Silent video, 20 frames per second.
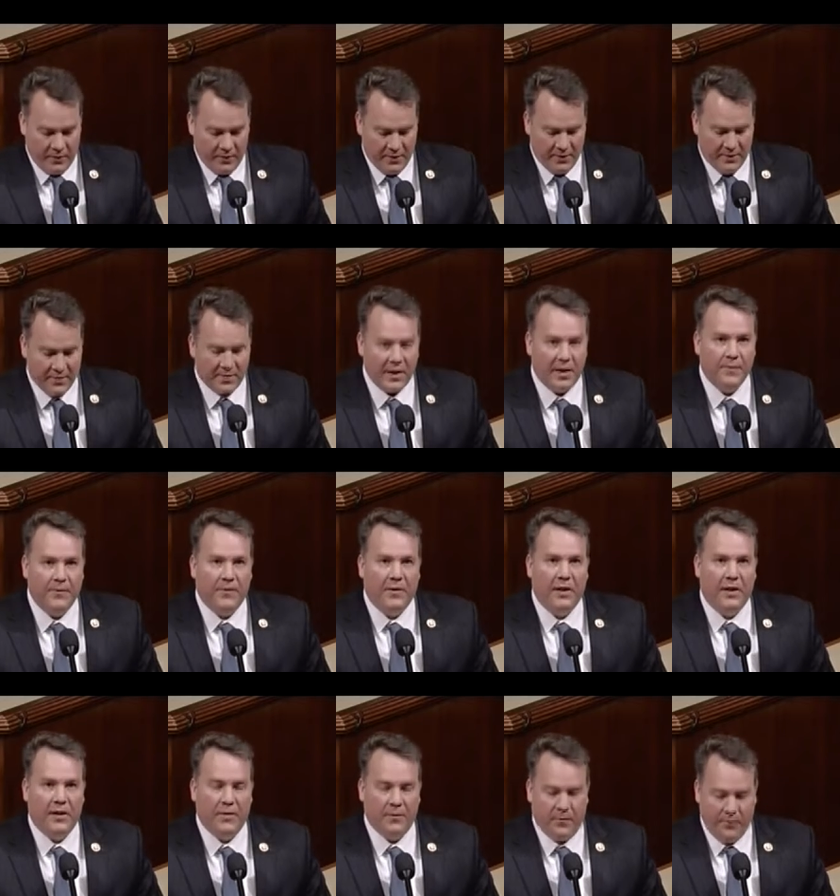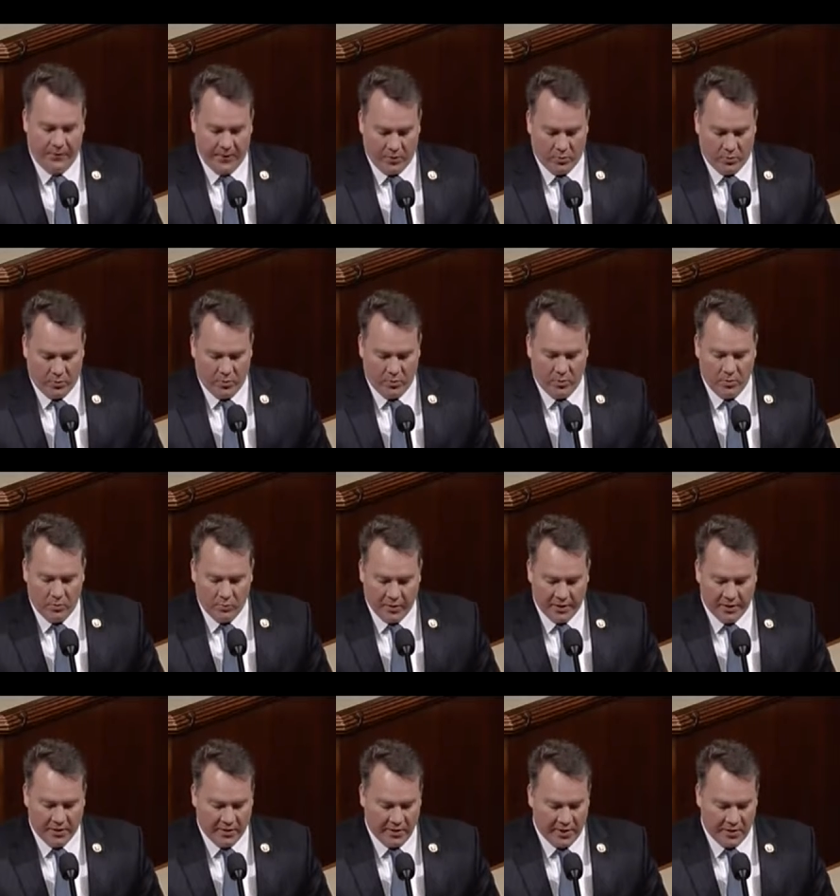stifling federal
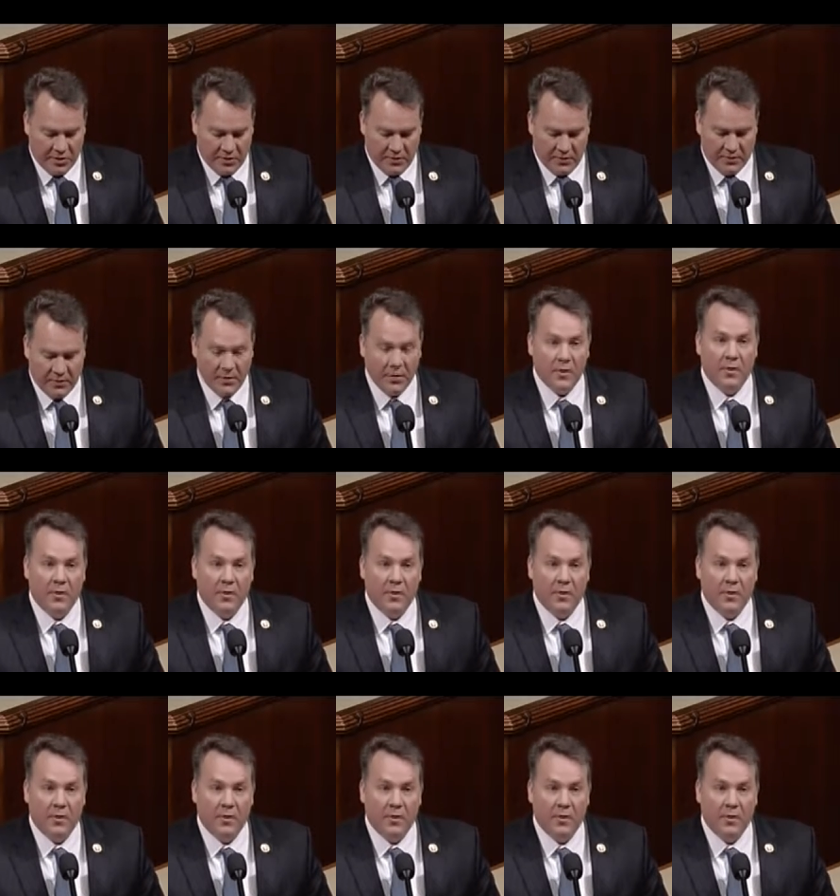regulations